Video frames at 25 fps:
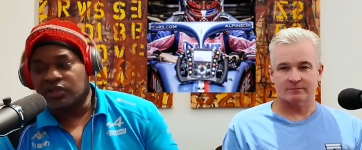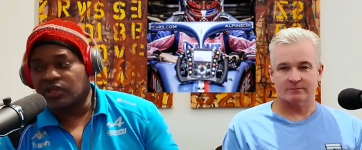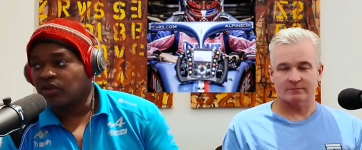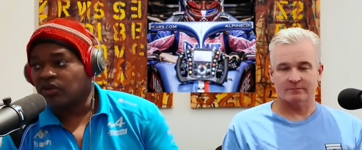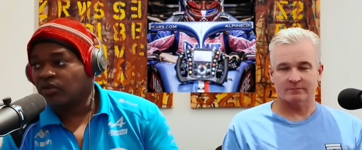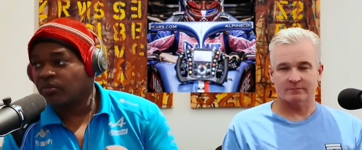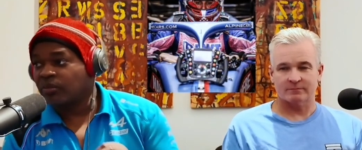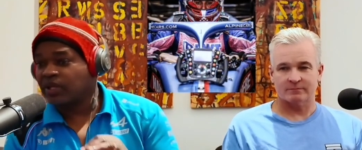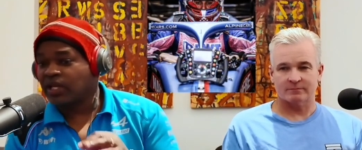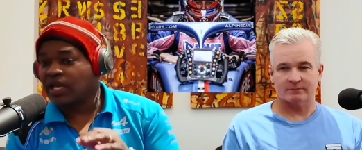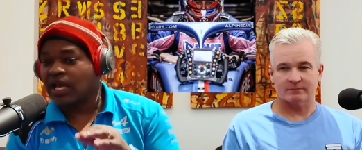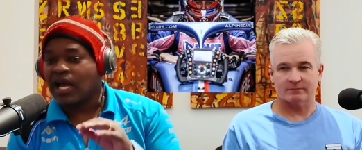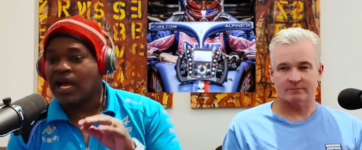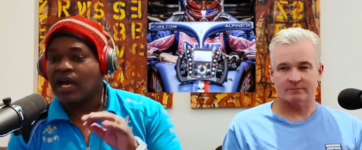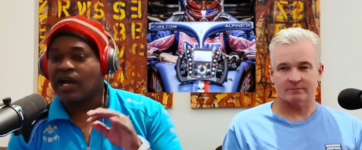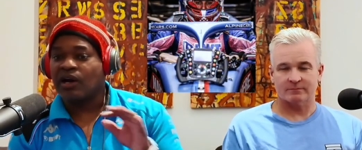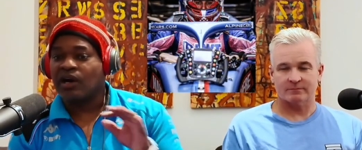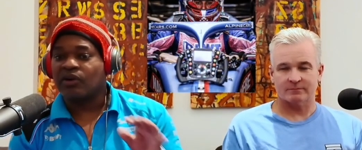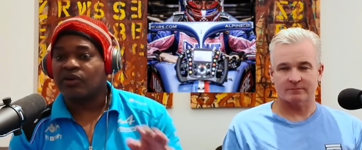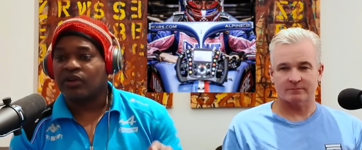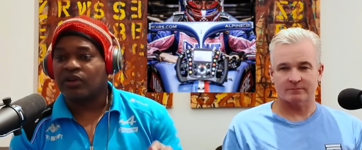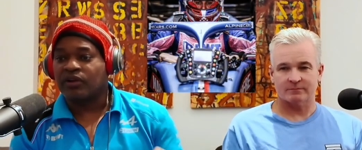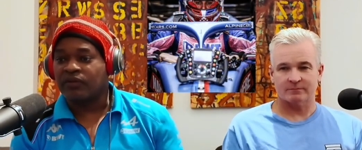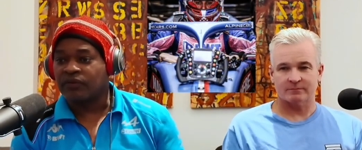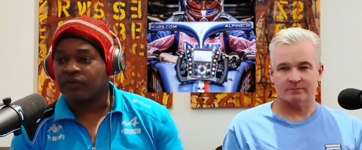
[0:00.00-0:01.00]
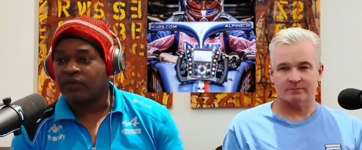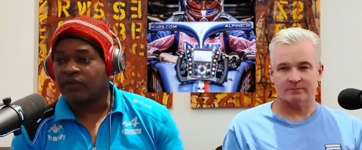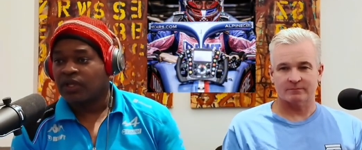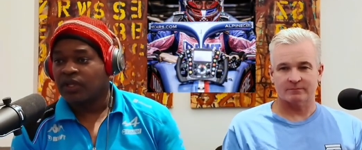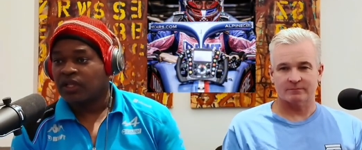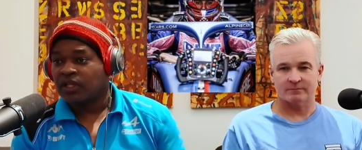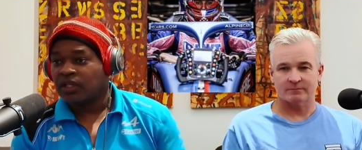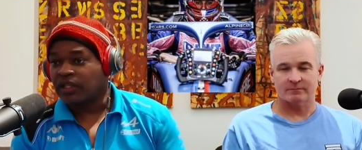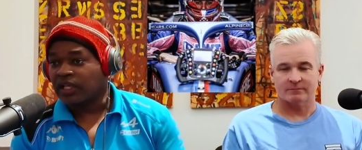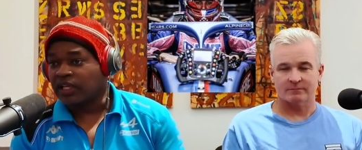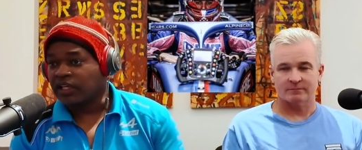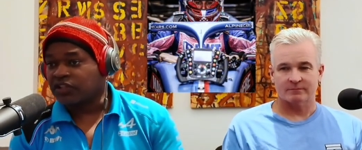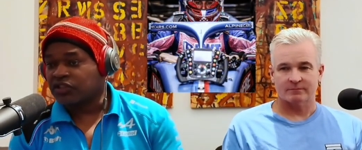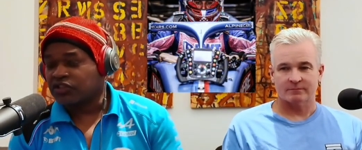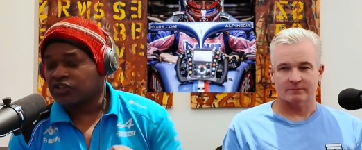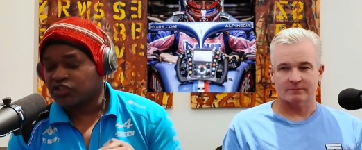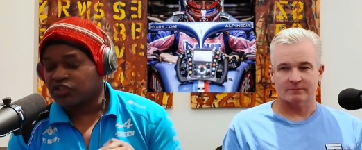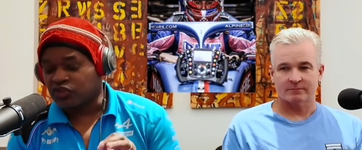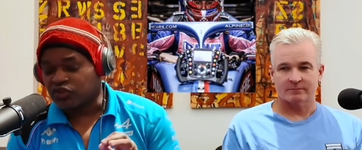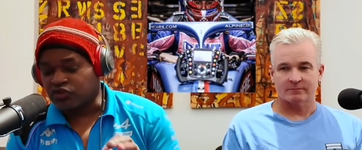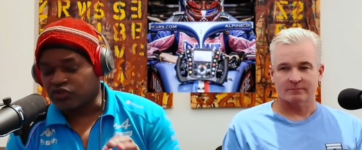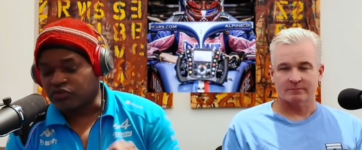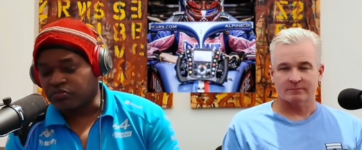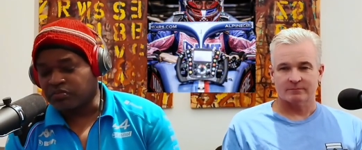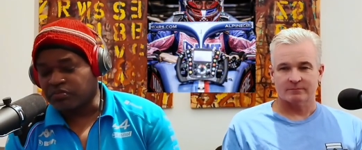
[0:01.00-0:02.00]
Speaker 1: He'll be out of like
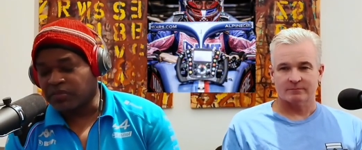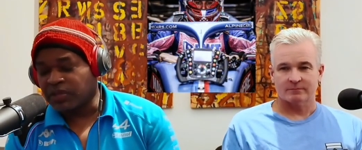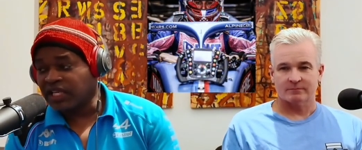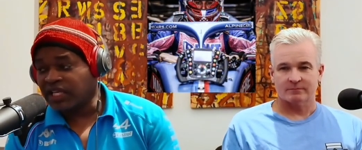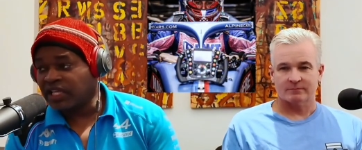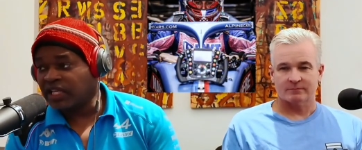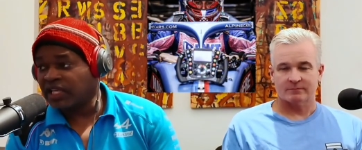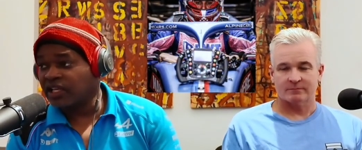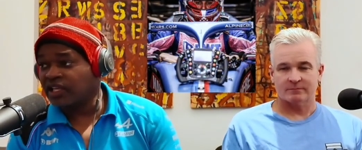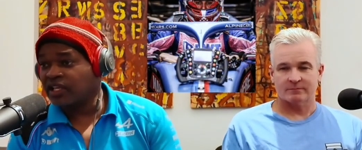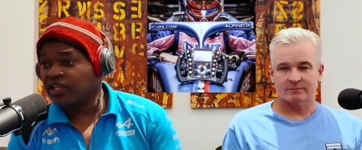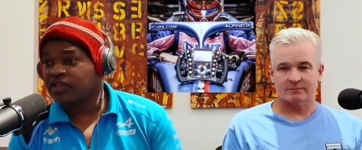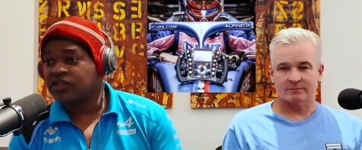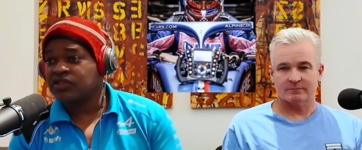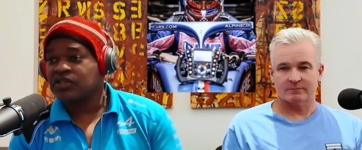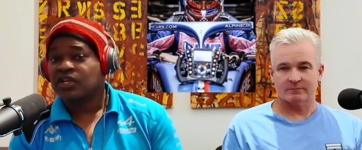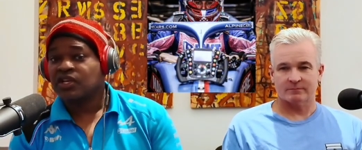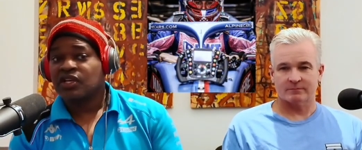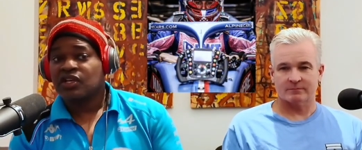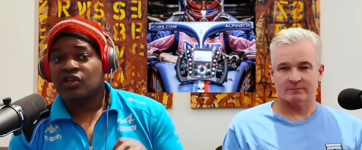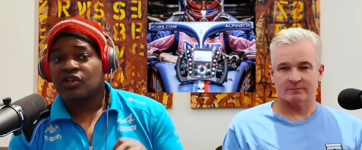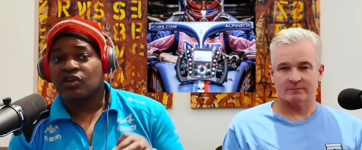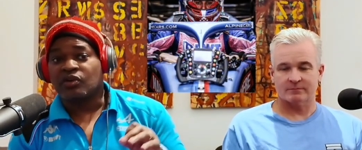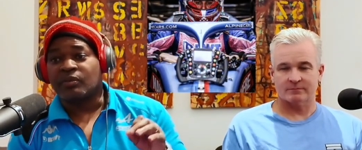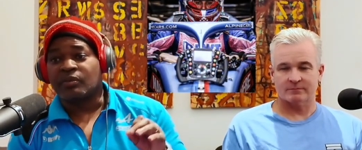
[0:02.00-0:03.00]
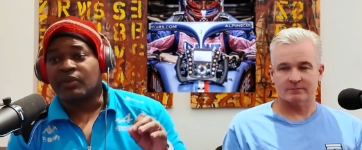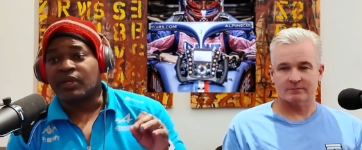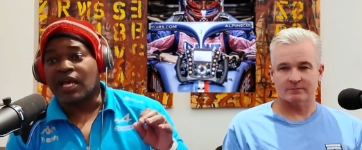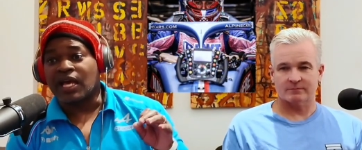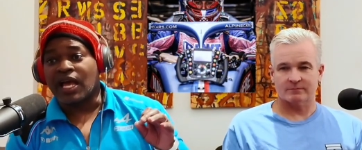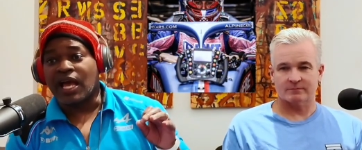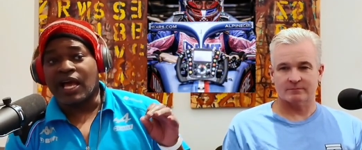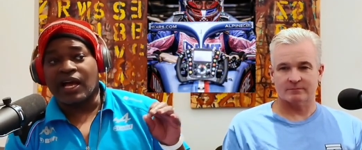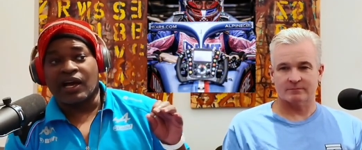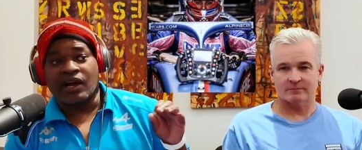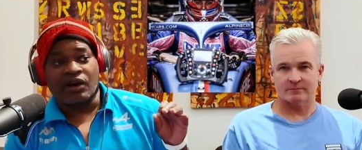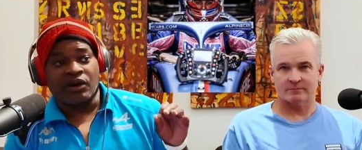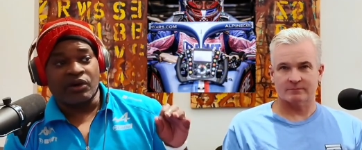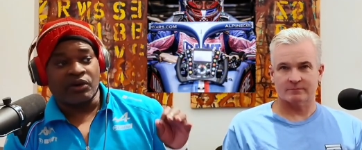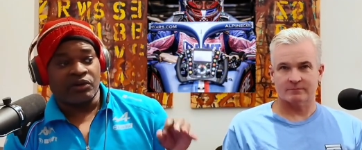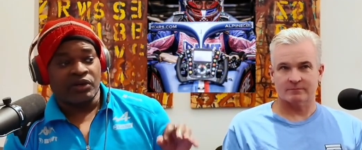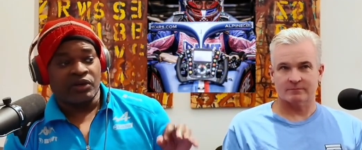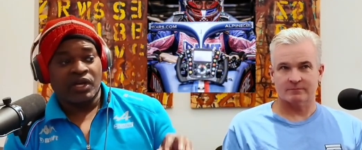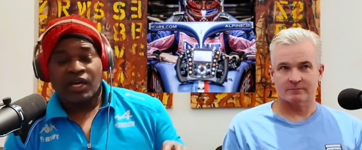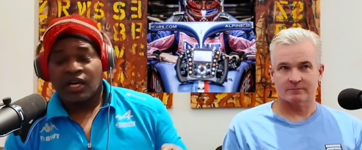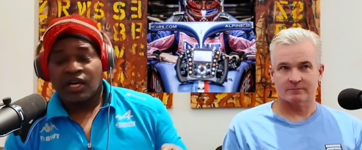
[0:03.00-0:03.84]
certain meetings. He'll be out